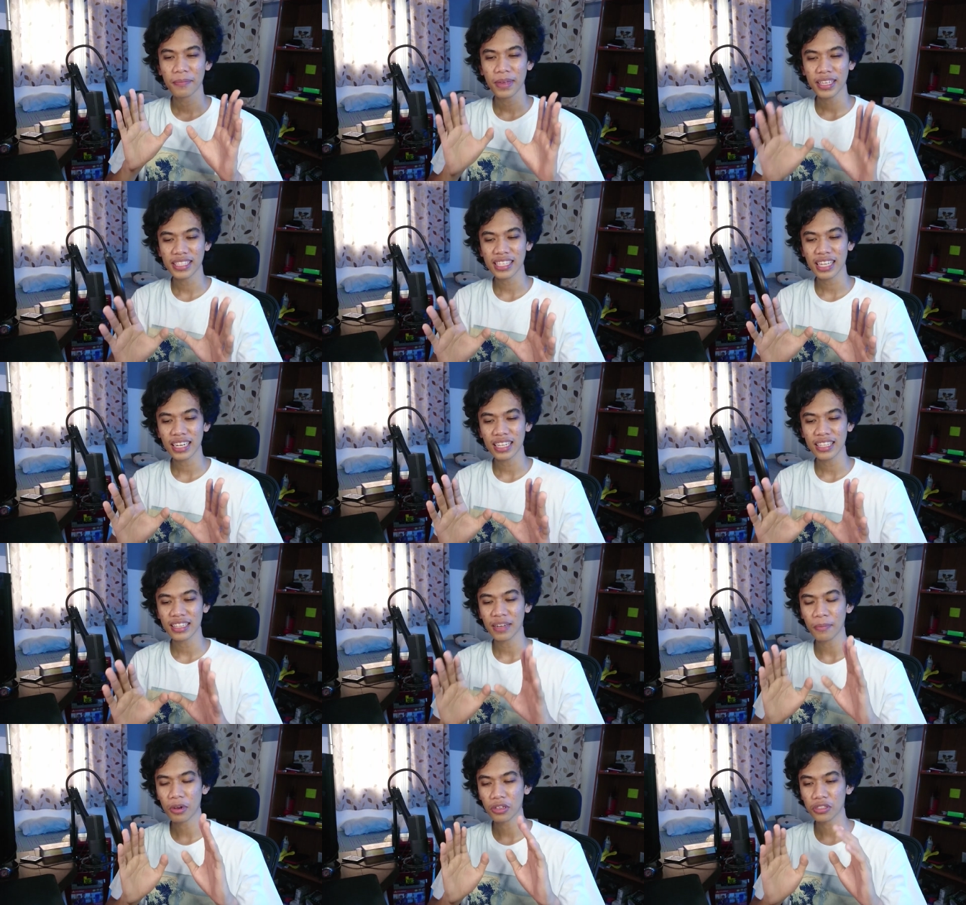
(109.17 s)
basically
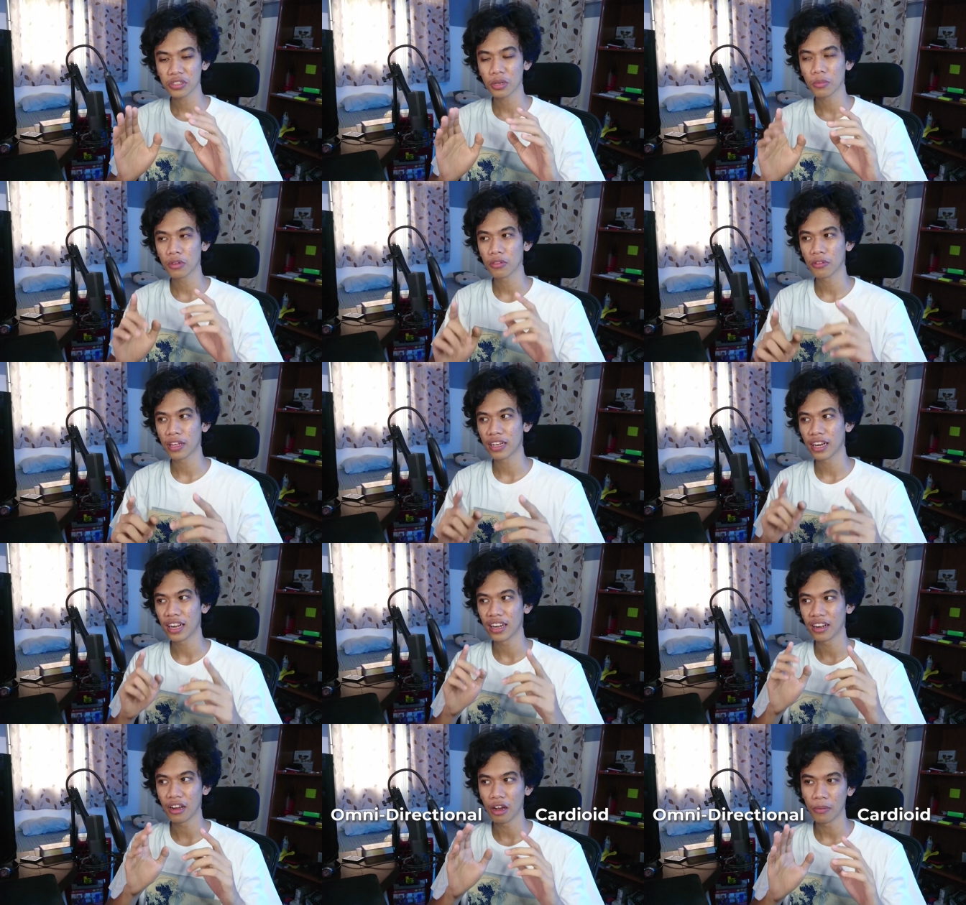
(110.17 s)
the most common one
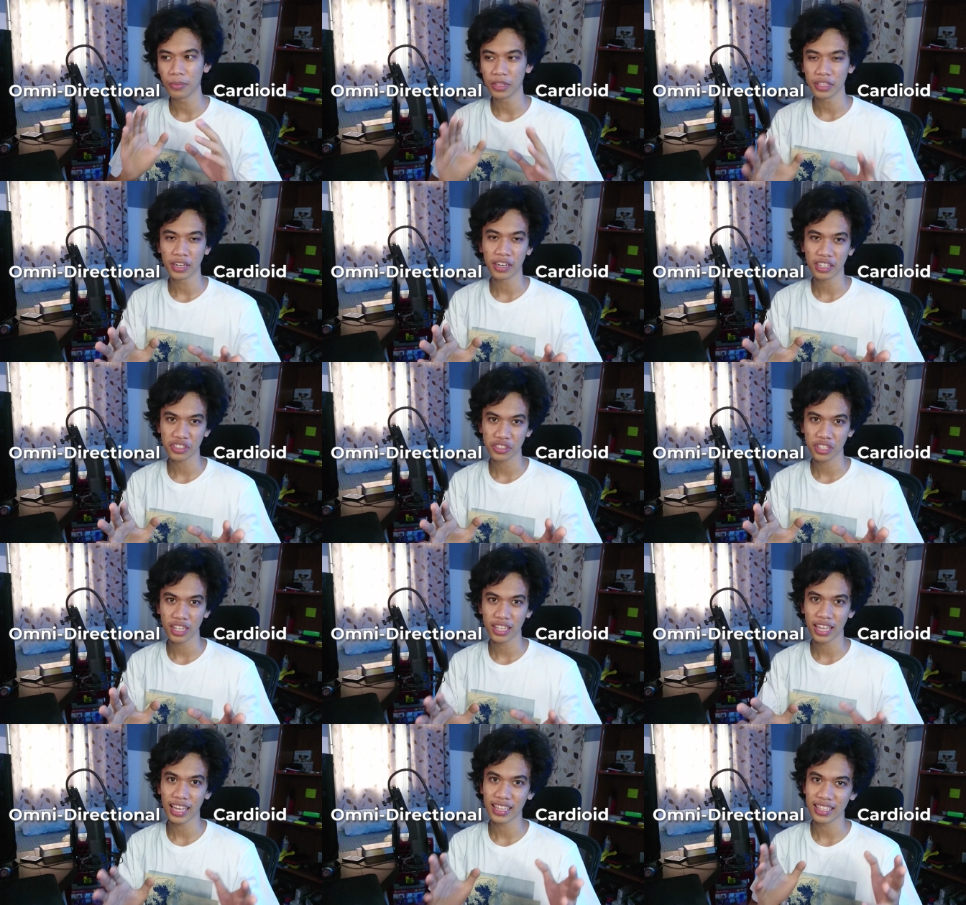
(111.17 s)
are
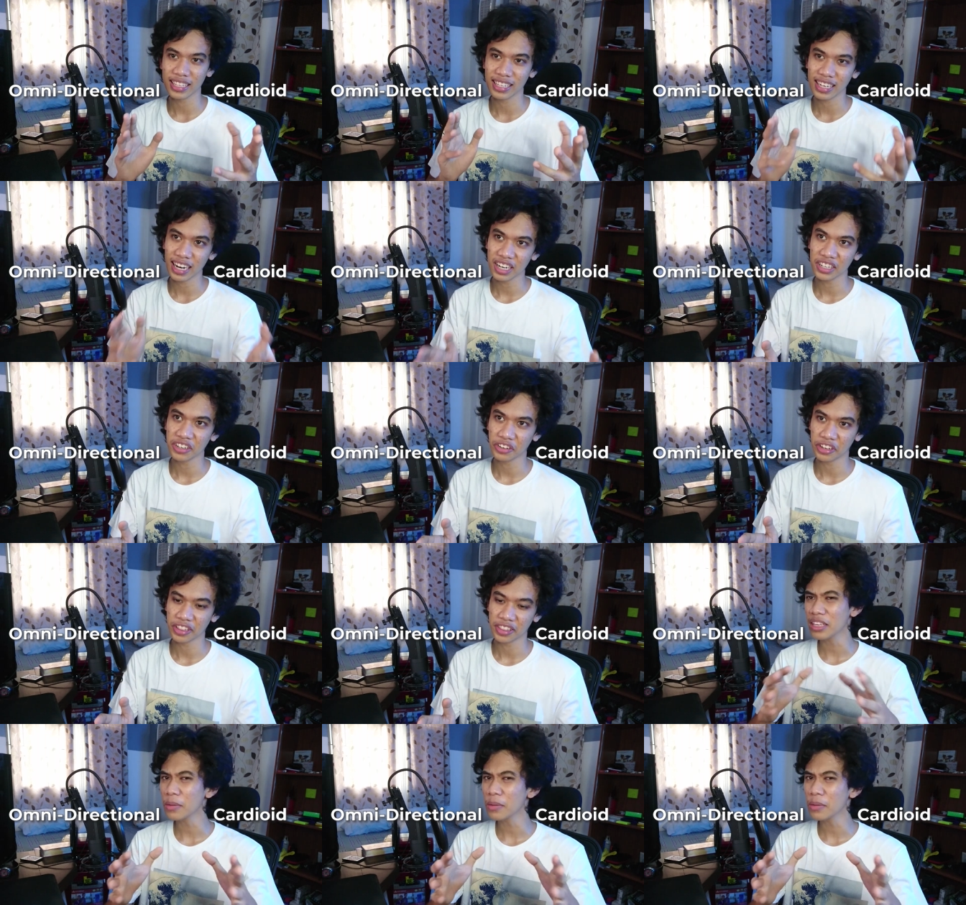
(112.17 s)
omnidirectional and cardioid.